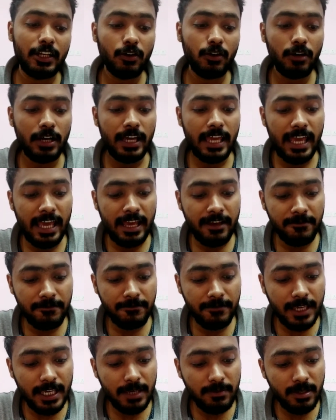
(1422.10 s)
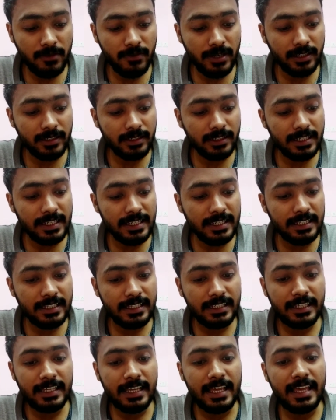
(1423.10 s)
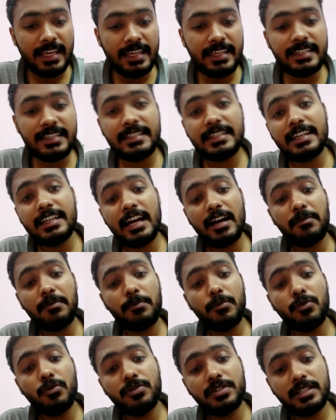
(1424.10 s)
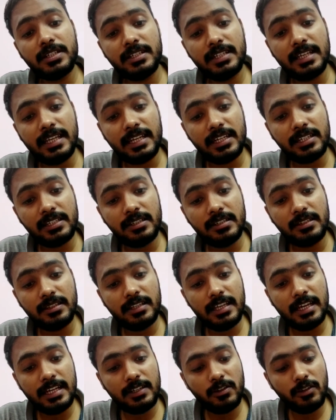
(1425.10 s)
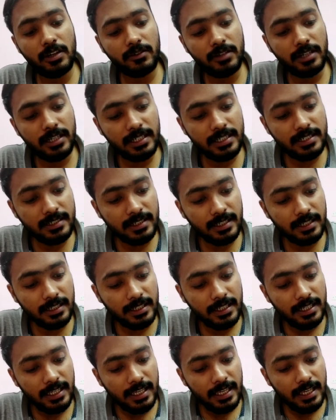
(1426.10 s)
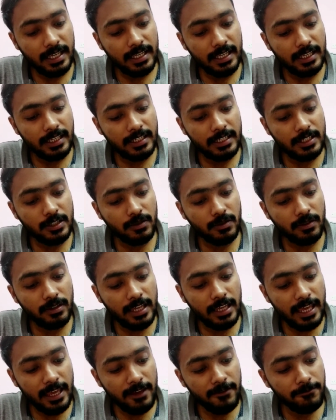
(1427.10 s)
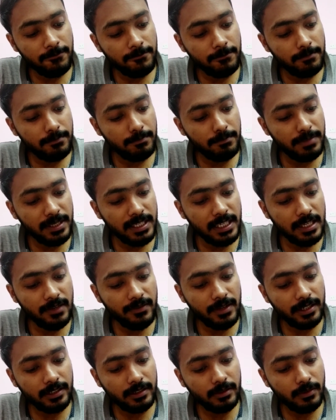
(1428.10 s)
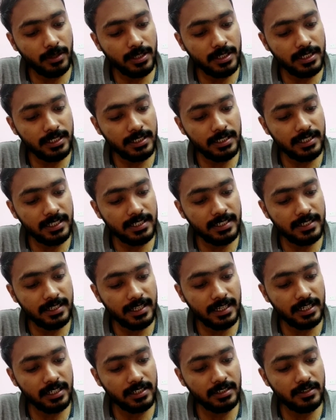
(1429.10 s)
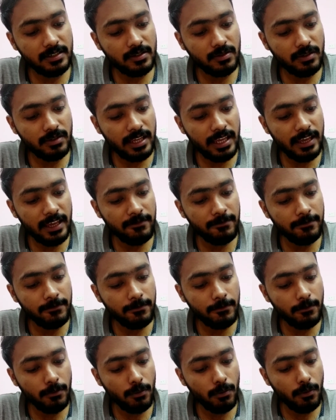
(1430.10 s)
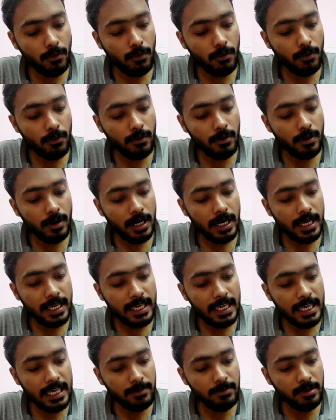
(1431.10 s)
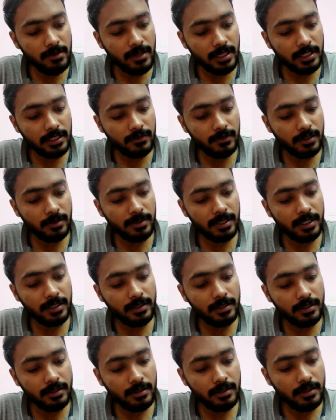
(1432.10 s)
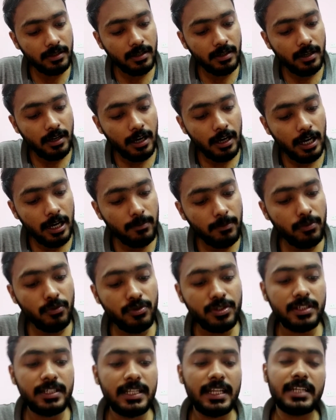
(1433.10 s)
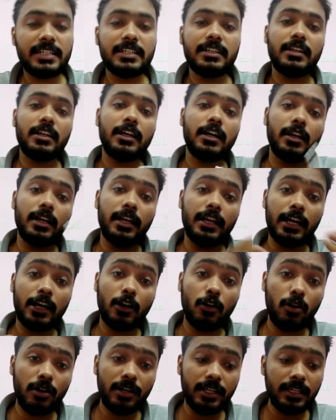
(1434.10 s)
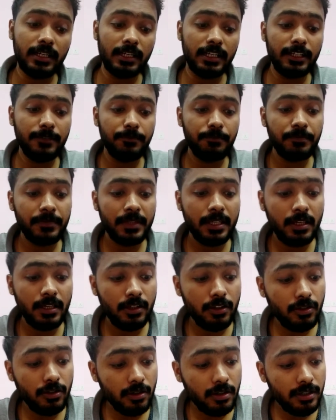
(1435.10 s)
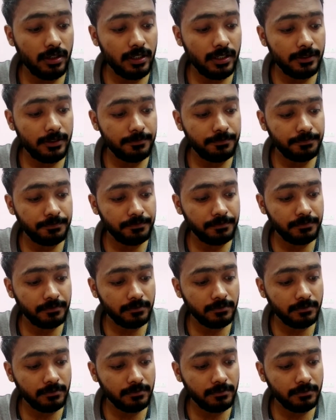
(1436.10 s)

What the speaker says: Now FAB vector is in opposite direction, that you have to understand. So FBA vector was in this direction, so FAB vector will be in the opposite direction, and accordingly your,